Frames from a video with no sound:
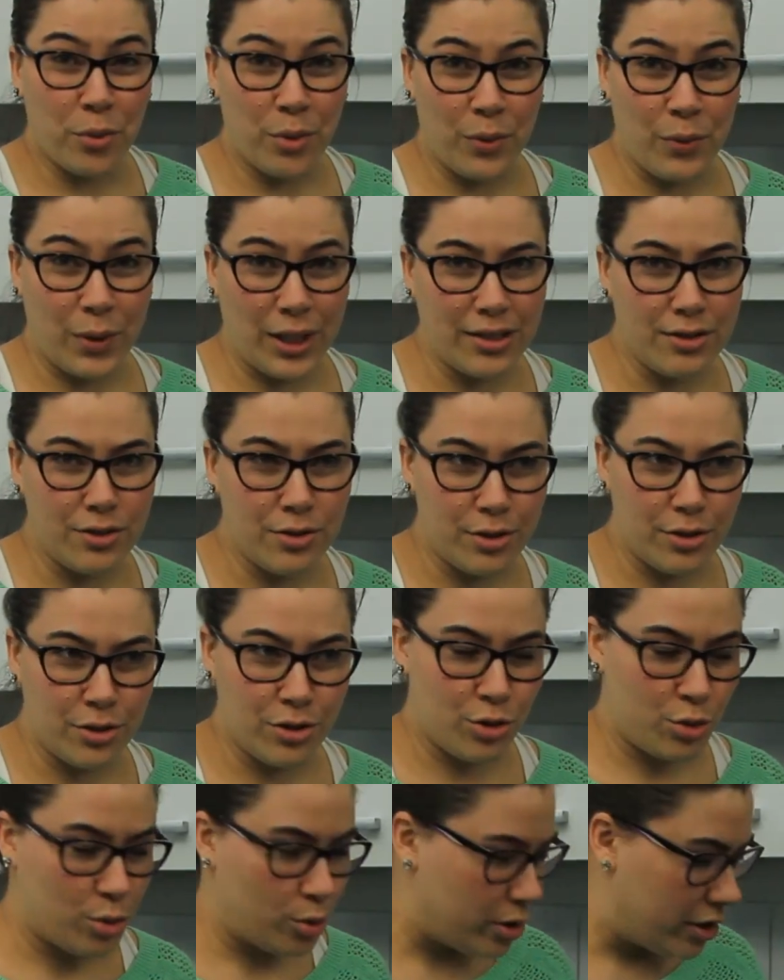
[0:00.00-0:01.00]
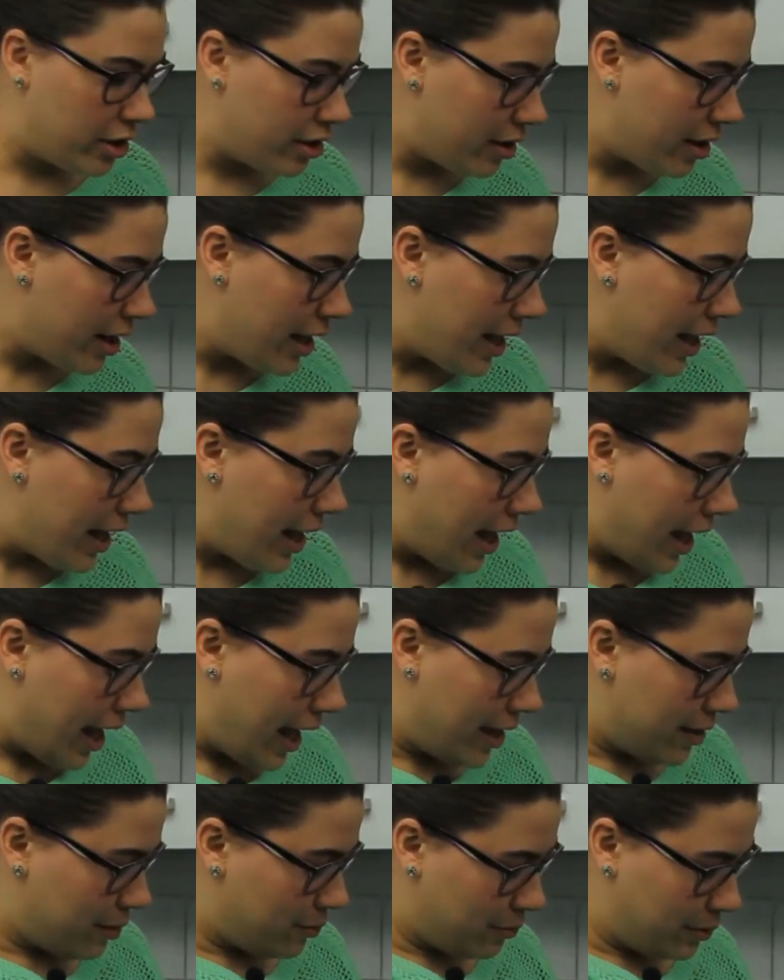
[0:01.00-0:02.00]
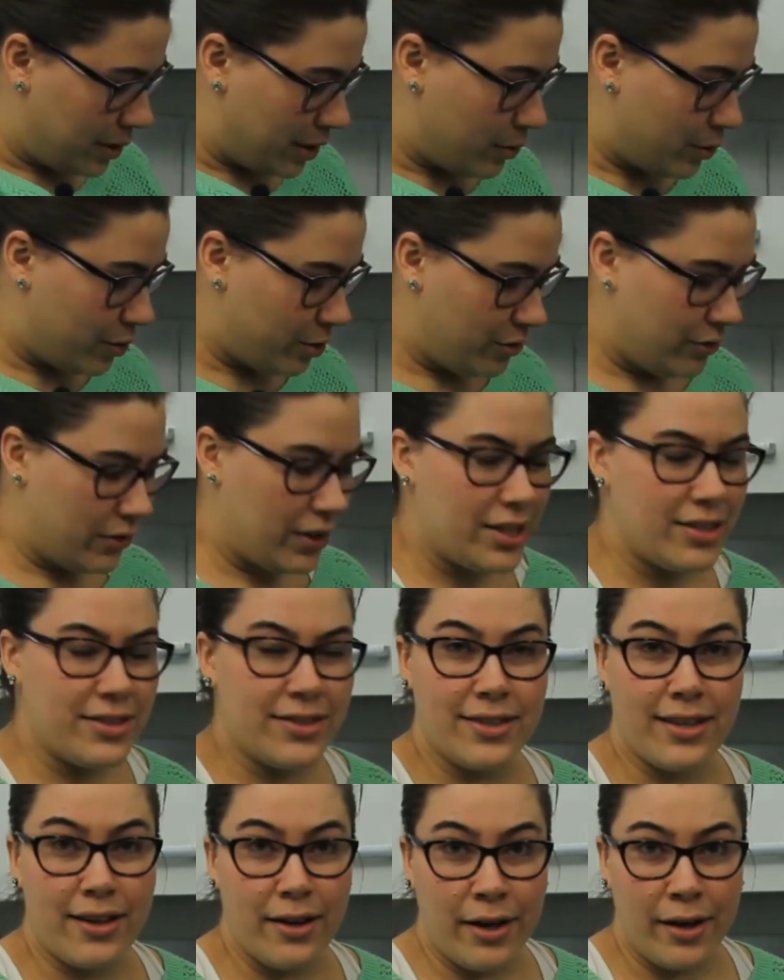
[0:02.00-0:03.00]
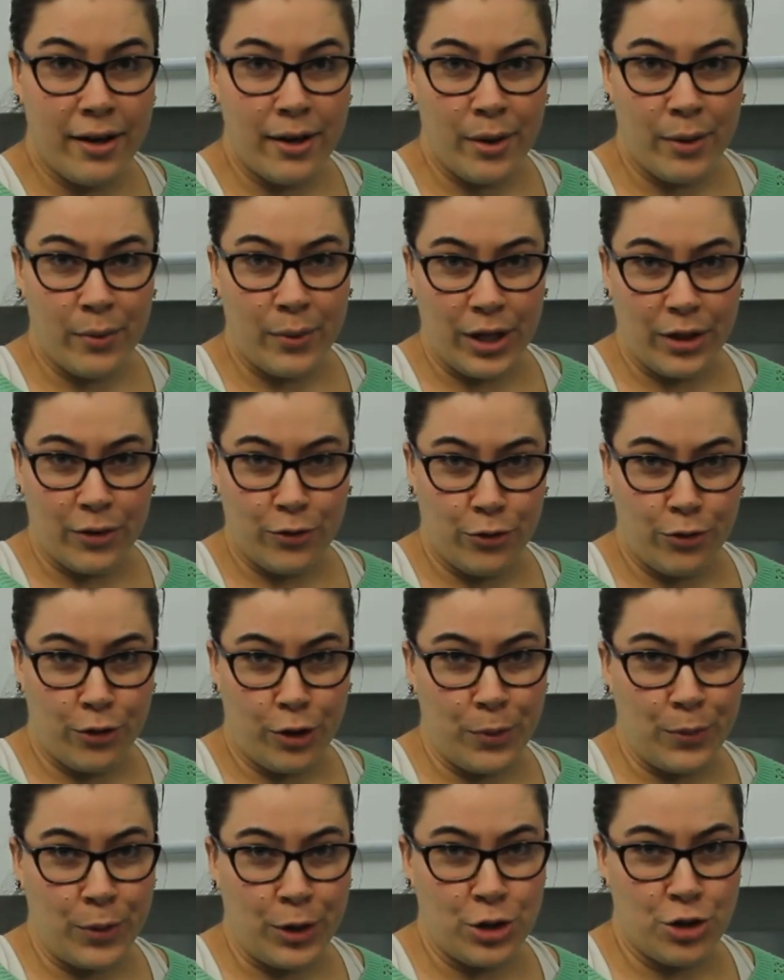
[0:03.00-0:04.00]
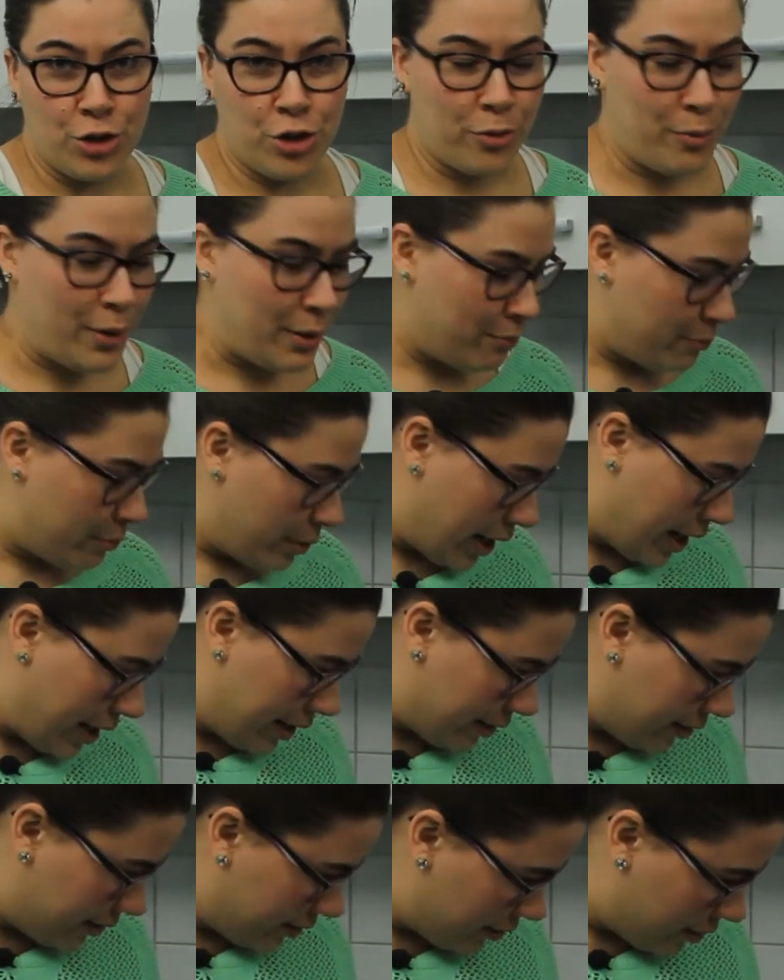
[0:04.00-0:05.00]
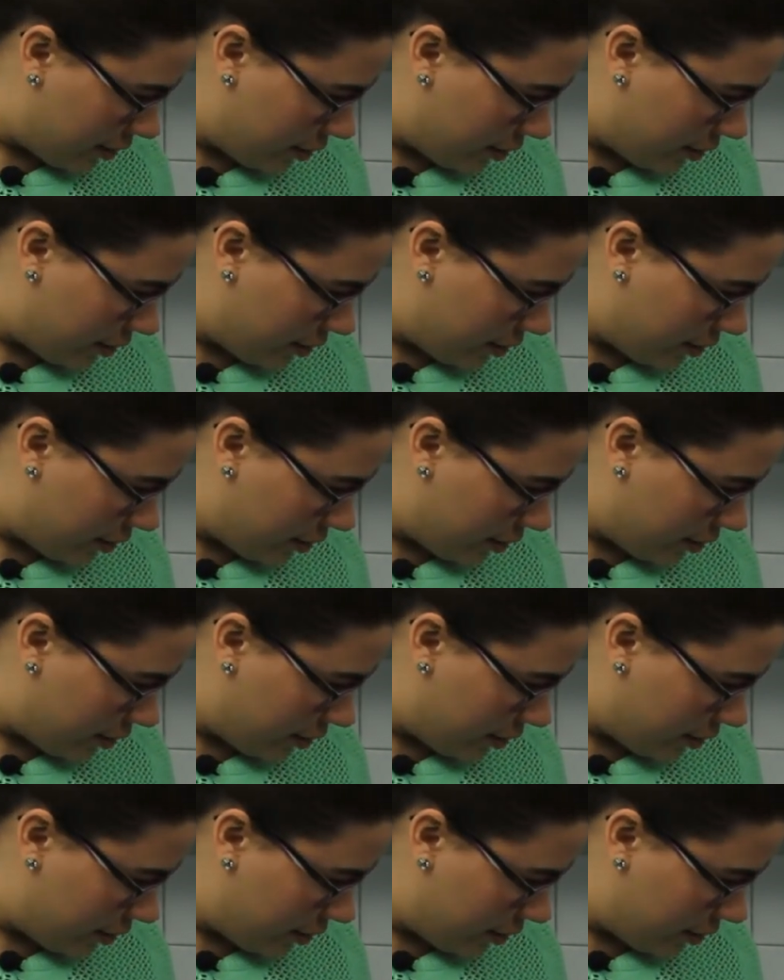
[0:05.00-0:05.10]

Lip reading: we went to a store and we got this one from a German brand,